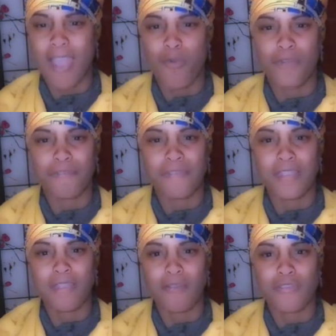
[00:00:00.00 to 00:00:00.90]
Our
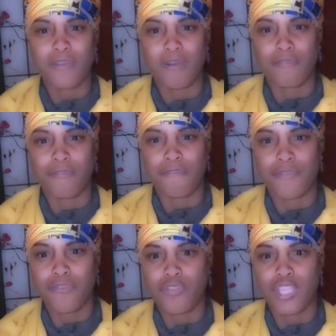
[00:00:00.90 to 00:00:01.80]
fears of the
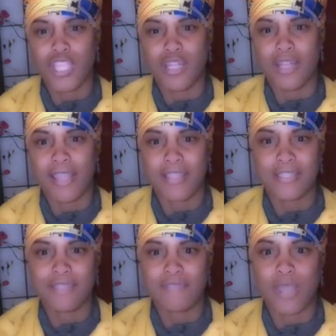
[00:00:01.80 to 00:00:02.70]
future and the
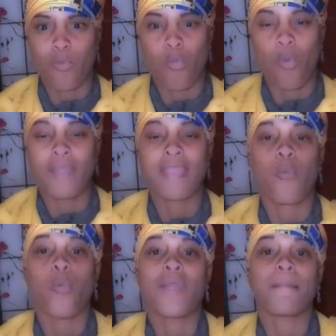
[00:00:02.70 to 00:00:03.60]
negative that, w
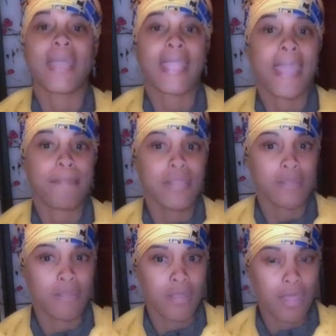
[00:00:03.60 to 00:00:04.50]
that what might happen,
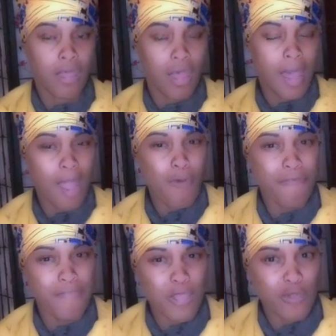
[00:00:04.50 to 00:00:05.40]
our
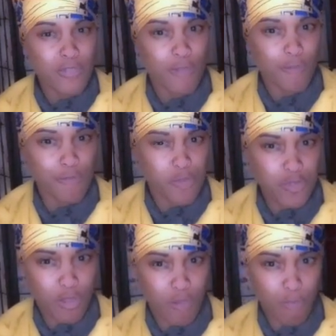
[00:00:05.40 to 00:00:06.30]
fears of the
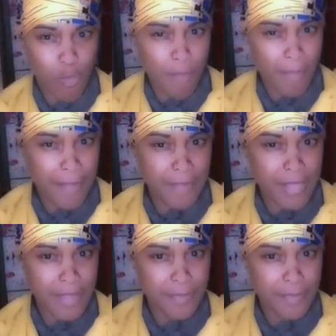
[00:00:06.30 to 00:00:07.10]
future of what might be,